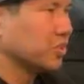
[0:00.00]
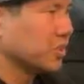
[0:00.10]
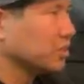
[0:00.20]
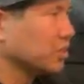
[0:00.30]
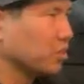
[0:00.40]
and
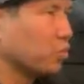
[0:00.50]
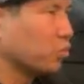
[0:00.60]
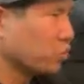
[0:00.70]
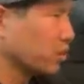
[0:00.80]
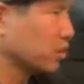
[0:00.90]
he does a
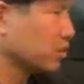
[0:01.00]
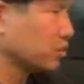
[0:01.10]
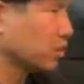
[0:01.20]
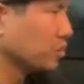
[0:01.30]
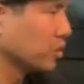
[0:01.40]
really
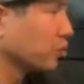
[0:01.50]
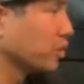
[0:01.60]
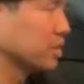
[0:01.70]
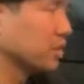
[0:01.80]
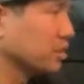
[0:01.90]
good job. He's
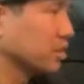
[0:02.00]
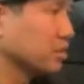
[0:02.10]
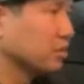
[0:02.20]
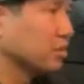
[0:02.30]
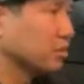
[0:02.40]
always hunting,
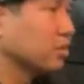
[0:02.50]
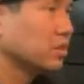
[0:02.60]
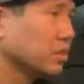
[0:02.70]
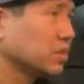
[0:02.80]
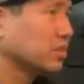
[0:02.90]
so
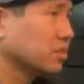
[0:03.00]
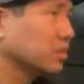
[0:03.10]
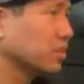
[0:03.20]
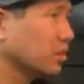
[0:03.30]
that's a good thing.